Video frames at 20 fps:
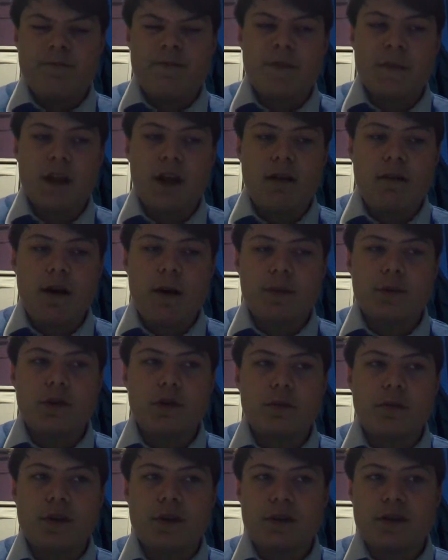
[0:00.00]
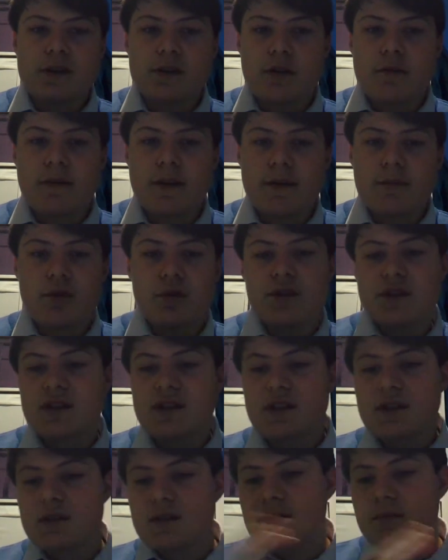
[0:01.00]
get wrapped up, because there's not really much
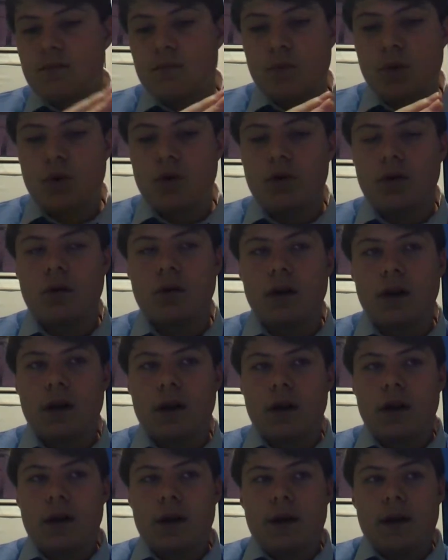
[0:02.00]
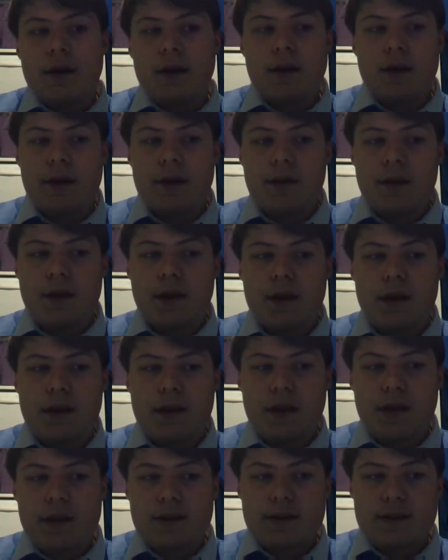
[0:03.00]
more that
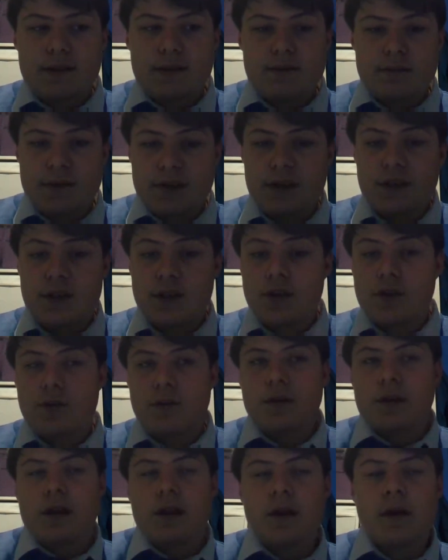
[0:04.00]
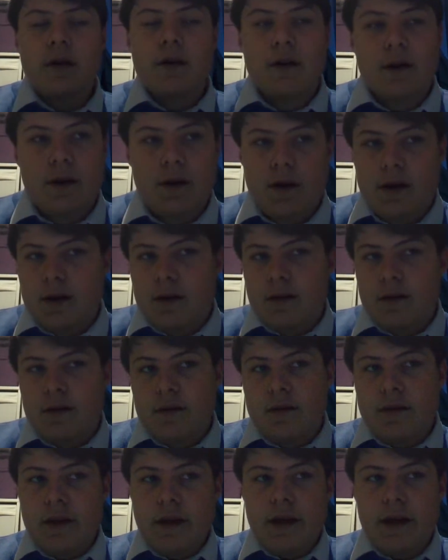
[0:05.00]
there's to do with it.
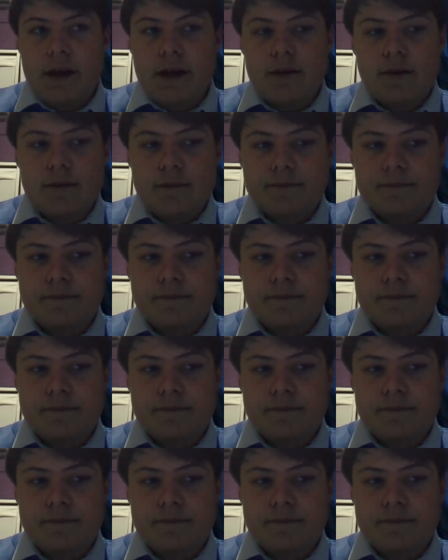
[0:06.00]
Then